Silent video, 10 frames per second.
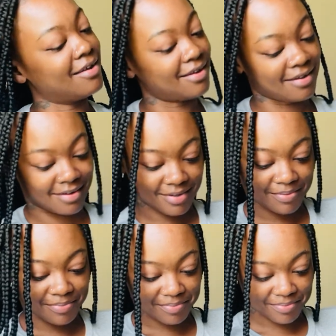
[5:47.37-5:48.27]
Lord,
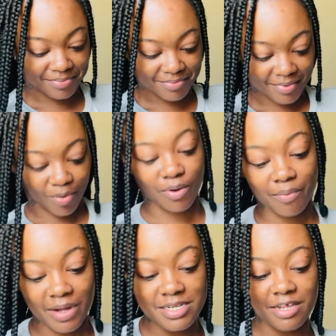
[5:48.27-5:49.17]
what
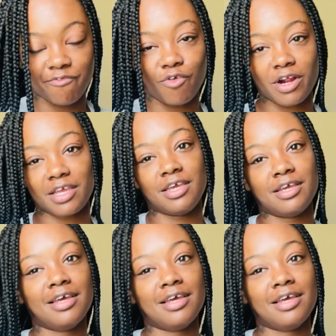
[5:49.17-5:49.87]
was it? Forky?